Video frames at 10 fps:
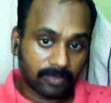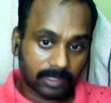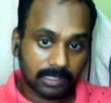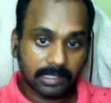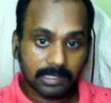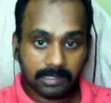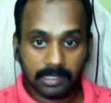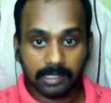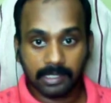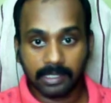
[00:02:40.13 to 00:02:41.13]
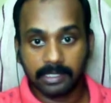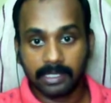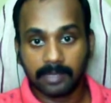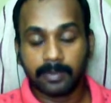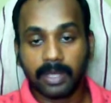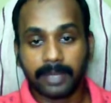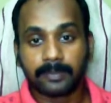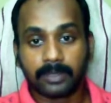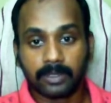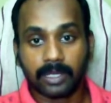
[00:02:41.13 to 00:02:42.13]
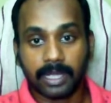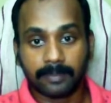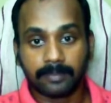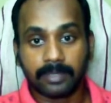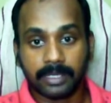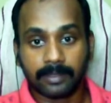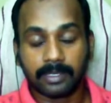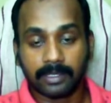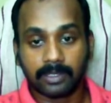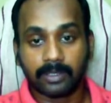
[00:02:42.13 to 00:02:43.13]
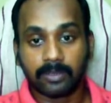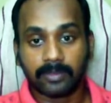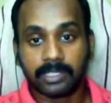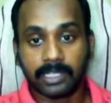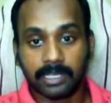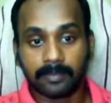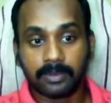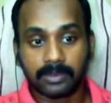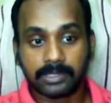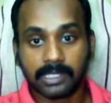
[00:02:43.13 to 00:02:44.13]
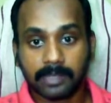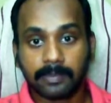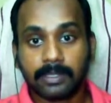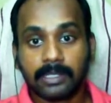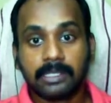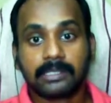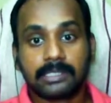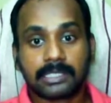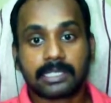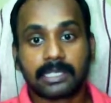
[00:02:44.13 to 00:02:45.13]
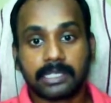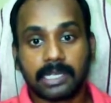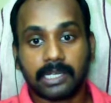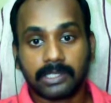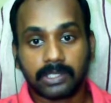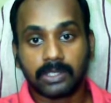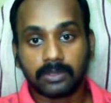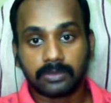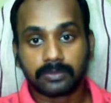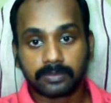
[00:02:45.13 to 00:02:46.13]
For this demo, I'm doing with a demo setup. Just click continue.